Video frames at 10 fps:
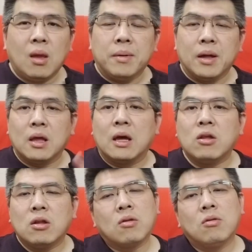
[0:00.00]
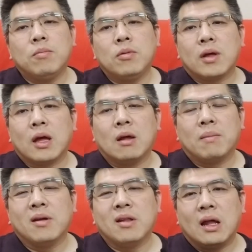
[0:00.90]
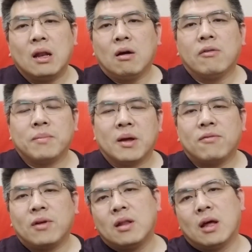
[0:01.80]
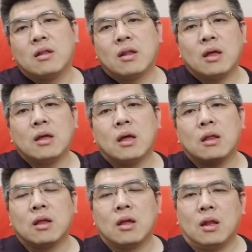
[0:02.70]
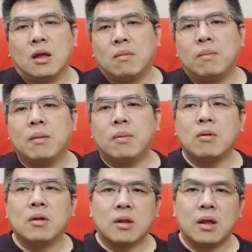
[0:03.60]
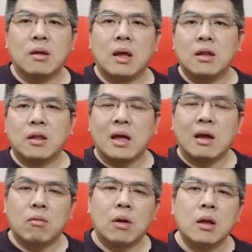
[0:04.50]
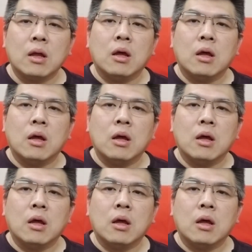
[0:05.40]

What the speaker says: but I just grouped together because a lot of my friends asking, and then like people is like asking around,